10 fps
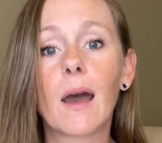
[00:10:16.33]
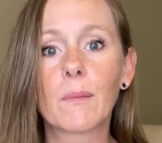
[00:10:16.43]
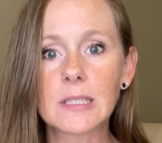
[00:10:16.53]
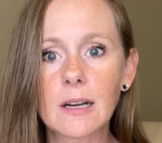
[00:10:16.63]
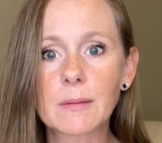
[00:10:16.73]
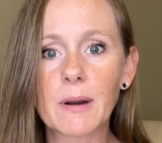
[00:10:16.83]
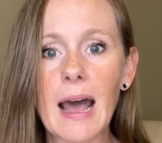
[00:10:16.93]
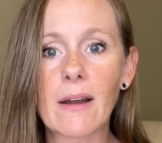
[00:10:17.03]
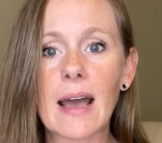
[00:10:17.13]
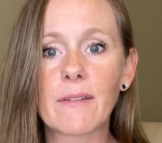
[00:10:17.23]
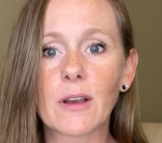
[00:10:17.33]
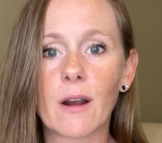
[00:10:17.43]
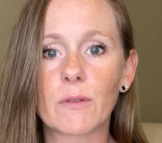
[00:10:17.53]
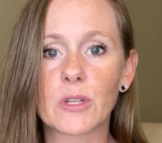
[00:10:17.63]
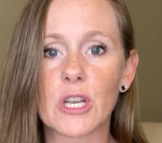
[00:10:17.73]
we talked about how to have the
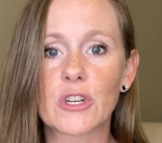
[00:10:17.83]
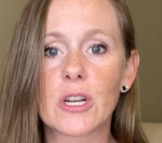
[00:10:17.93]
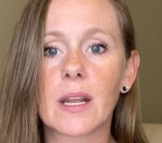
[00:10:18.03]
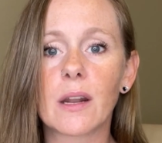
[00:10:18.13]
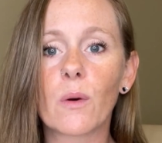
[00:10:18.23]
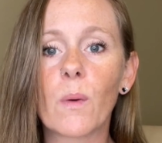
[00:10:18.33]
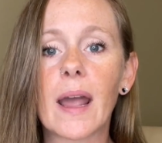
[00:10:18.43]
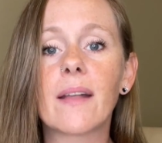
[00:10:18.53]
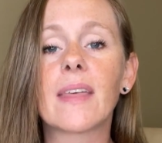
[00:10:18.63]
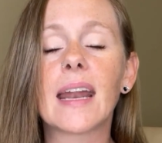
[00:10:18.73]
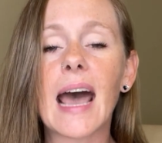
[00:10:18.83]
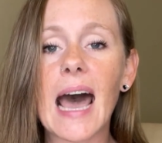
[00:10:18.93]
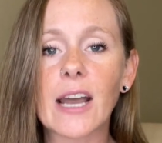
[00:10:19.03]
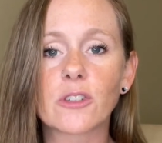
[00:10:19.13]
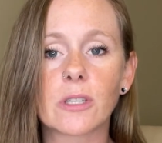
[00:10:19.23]
conversation in a way that
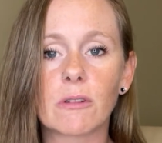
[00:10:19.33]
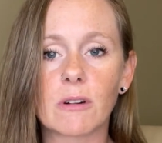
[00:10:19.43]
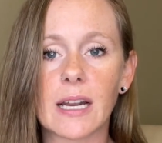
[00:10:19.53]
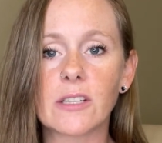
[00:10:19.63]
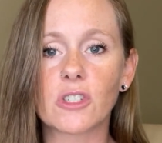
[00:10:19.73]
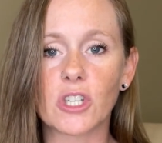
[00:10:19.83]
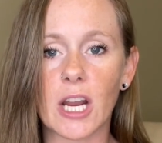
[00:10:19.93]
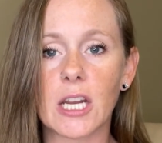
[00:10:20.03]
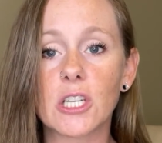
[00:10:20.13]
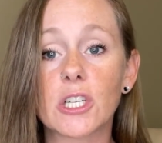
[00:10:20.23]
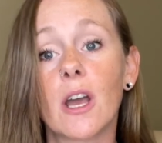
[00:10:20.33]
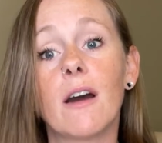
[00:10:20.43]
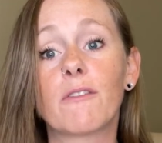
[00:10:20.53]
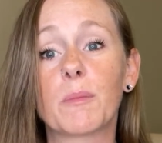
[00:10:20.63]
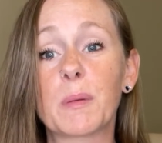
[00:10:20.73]
actually creates change
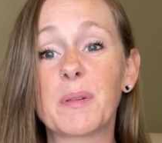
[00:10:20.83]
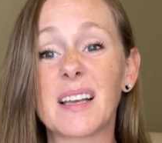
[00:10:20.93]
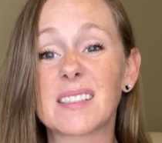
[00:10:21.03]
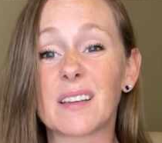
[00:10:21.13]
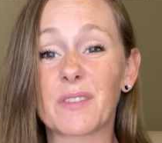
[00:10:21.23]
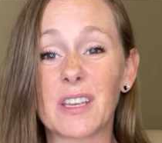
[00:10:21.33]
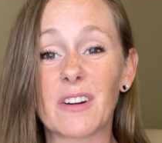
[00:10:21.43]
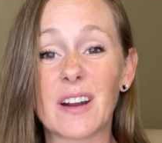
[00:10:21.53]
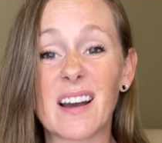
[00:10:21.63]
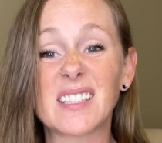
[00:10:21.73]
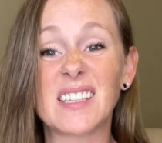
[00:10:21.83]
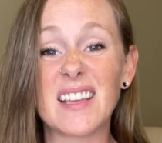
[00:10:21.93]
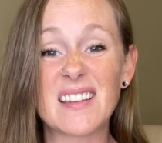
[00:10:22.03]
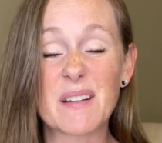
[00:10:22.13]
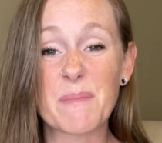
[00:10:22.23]
from a place of
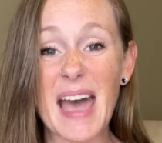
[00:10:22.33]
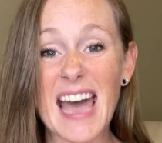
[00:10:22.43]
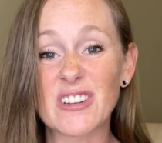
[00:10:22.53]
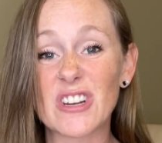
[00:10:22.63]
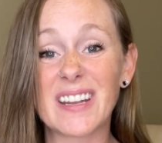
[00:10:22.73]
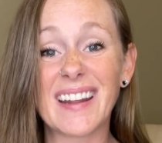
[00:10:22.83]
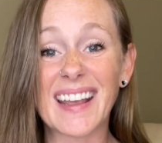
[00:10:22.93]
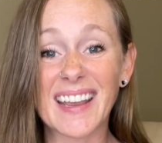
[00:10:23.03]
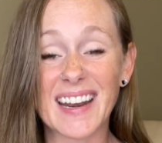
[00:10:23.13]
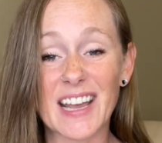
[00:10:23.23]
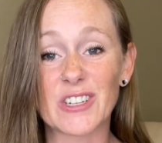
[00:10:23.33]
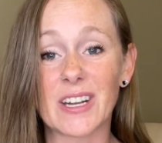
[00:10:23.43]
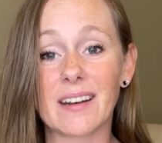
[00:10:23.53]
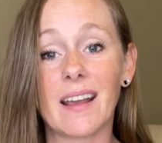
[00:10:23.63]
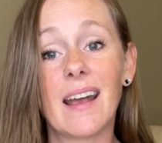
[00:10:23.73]
curiosity, compassion, and
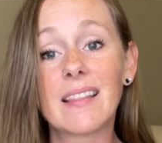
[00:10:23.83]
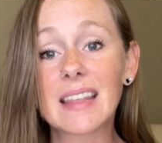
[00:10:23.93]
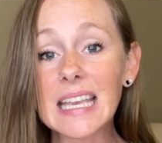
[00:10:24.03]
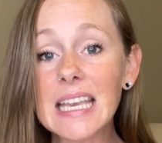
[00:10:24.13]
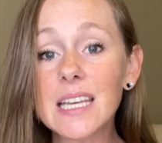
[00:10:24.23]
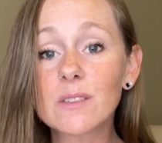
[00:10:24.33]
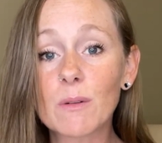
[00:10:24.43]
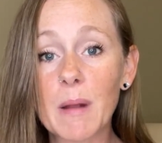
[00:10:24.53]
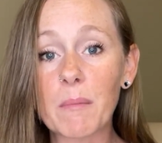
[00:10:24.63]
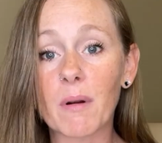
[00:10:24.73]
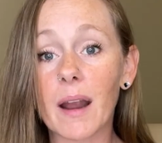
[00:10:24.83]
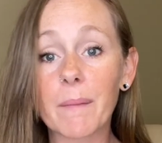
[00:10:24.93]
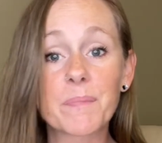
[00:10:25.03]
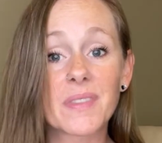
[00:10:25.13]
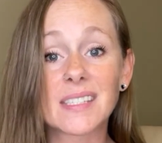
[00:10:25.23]
connection. The key is
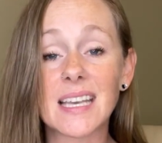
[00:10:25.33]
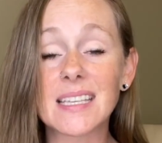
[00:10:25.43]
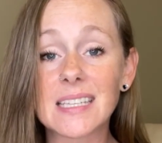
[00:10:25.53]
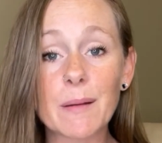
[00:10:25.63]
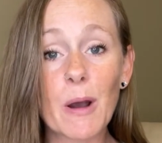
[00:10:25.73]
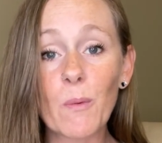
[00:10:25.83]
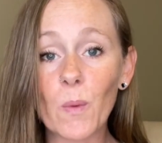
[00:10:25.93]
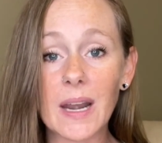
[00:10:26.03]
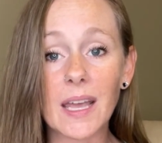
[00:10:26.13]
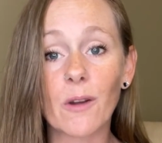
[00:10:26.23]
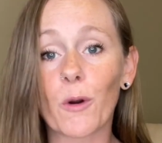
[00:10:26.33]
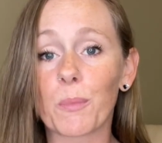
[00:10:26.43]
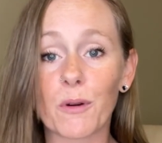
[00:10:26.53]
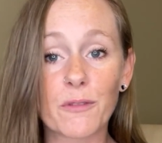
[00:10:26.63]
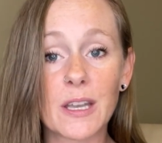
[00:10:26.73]
remembering this isn't about winning or
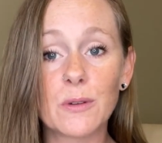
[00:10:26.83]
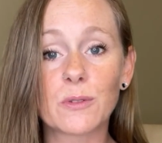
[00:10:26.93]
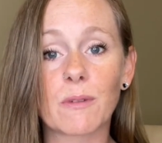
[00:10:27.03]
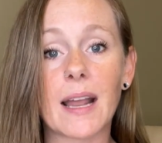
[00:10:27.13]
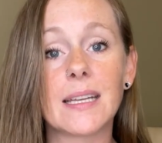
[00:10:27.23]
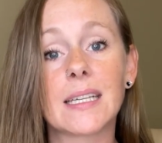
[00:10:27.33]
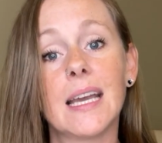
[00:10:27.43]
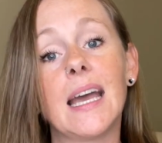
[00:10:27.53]
proving who's right.